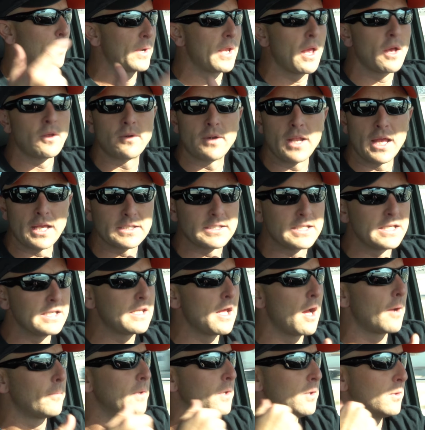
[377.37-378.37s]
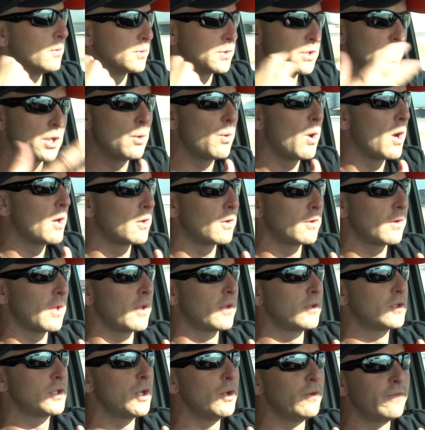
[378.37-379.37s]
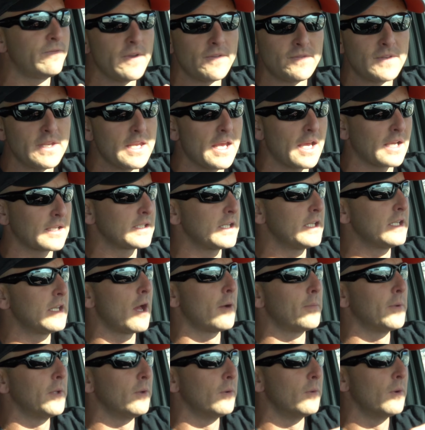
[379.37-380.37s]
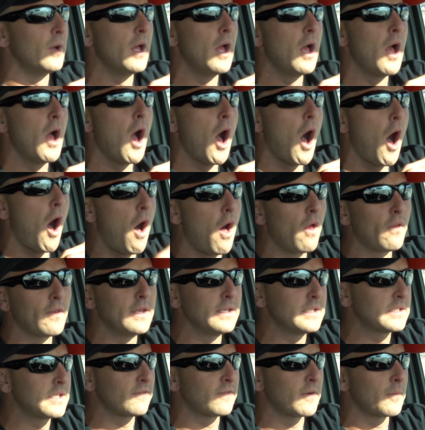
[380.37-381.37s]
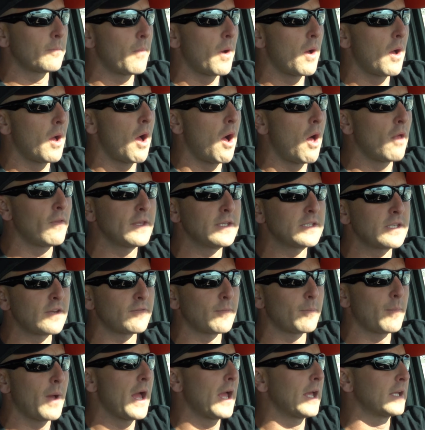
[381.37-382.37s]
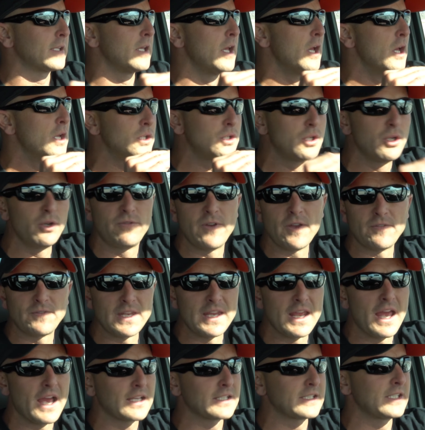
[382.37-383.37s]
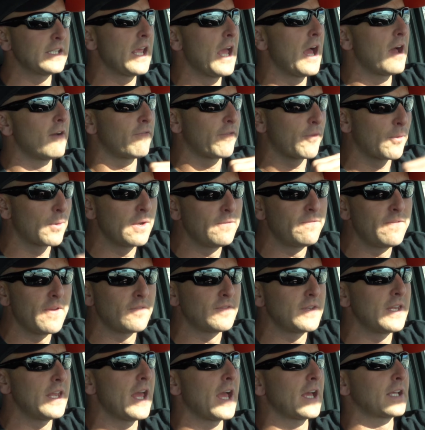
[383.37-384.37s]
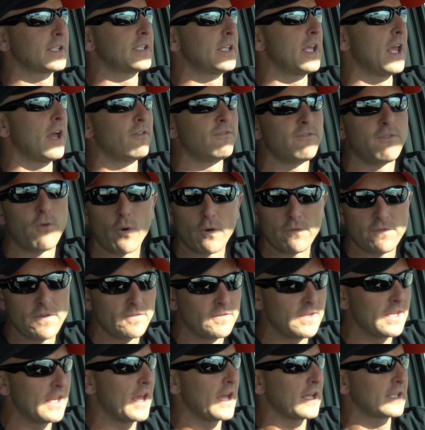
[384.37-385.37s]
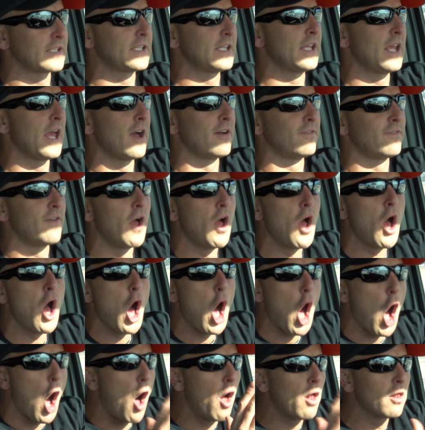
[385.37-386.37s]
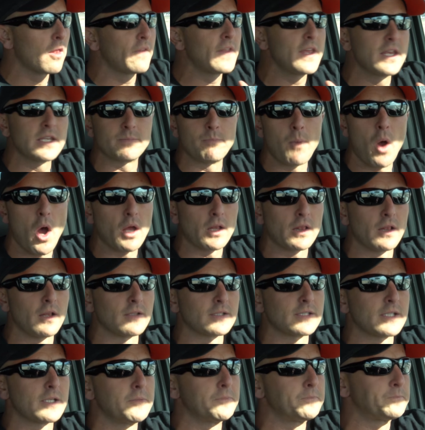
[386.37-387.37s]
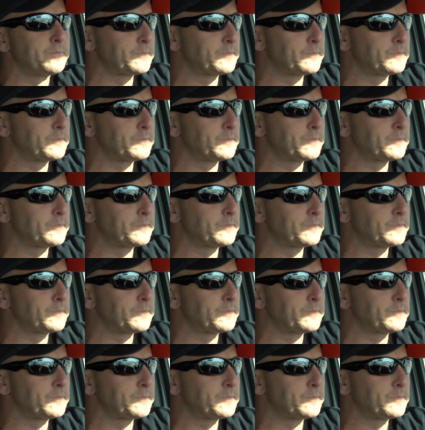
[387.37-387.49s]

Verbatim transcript: 300XCW, 200 250XCW, all these different all these different bikes 250 XCF 350 XCF 450 XCF all these models